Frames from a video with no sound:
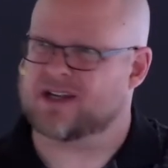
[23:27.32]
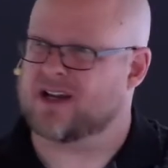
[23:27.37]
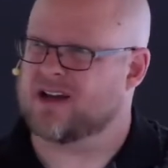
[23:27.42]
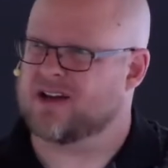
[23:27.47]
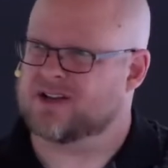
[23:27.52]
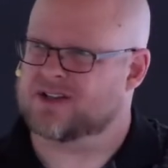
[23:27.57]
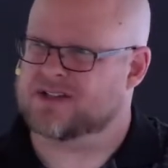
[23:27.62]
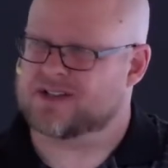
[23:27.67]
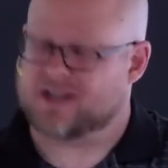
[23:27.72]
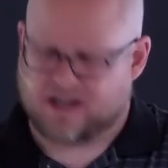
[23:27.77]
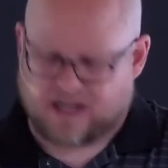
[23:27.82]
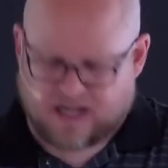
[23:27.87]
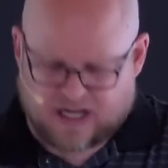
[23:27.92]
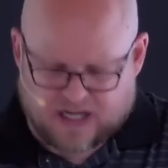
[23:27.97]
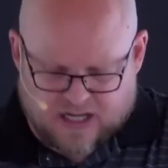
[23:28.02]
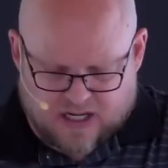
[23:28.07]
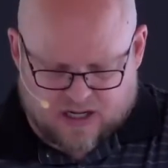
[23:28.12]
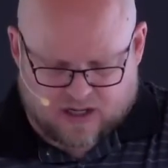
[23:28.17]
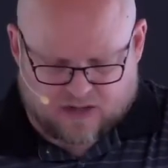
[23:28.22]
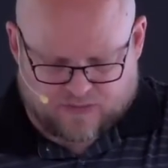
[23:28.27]
else in
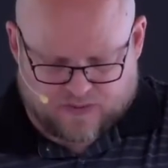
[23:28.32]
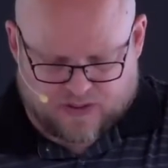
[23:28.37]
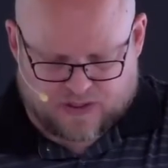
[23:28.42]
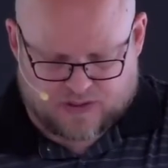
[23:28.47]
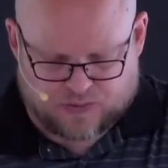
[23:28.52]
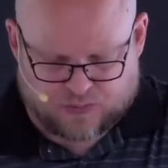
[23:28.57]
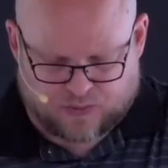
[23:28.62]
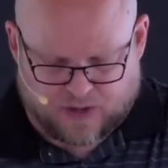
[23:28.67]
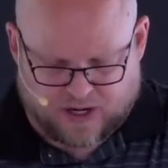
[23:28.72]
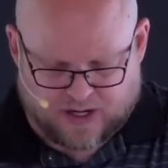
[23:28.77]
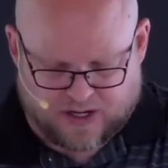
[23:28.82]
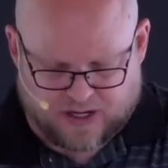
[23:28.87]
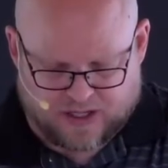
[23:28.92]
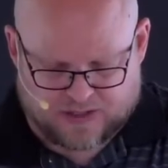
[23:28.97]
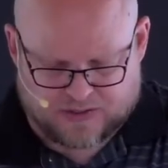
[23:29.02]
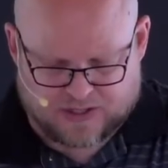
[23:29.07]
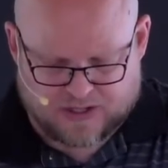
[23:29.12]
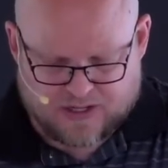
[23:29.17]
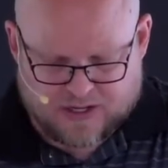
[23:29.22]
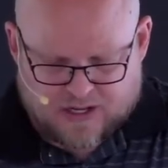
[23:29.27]
any of his
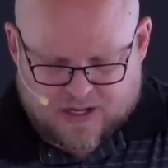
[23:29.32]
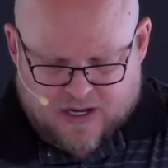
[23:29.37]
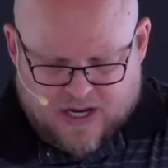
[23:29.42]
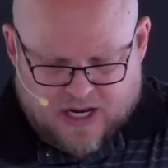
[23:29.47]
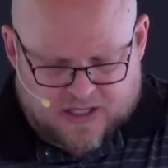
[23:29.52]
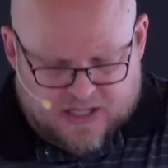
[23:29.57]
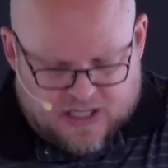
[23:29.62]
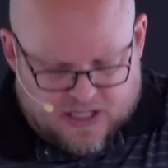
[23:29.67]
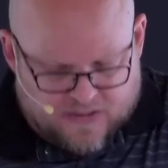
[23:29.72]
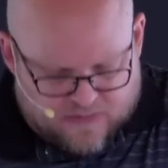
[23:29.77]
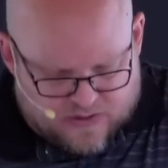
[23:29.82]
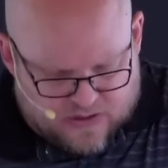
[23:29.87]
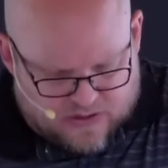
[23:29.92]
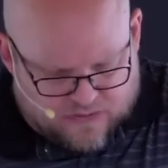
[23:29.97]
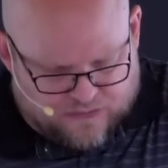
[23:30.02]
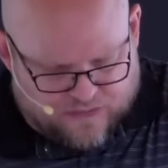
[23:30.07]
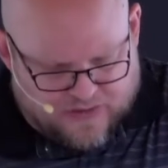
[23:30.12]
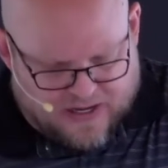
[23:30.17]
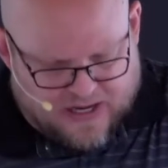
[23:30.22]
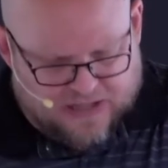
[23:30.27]
writings, and given the
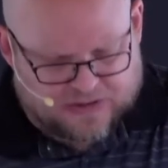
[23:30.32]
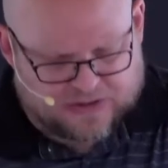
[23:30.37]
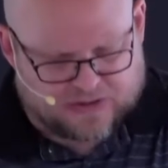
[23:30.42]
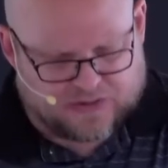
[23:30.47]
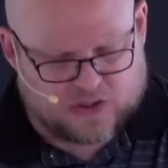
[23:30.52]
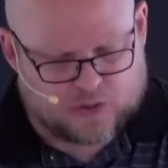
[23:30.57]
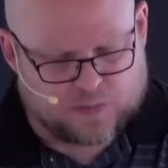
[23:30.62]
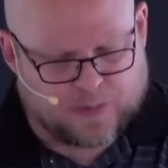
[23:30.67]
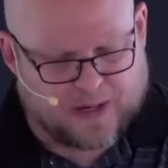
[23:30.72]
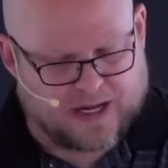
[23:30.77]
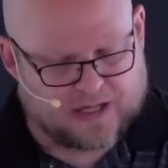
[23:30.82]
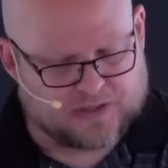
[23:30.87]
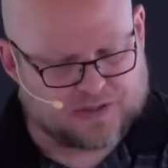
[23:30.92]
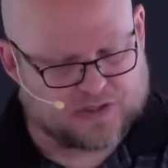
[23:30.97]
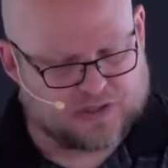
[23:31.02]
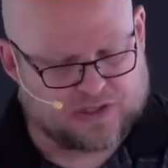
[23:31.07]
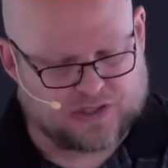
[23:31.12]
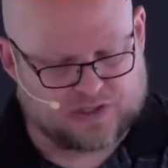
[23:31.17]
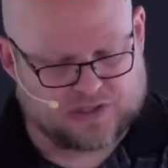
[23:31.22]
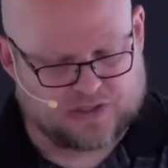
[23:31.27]
fact that this
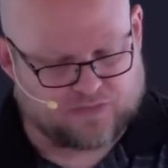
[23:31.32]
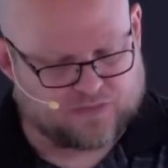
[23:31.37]
passage isn't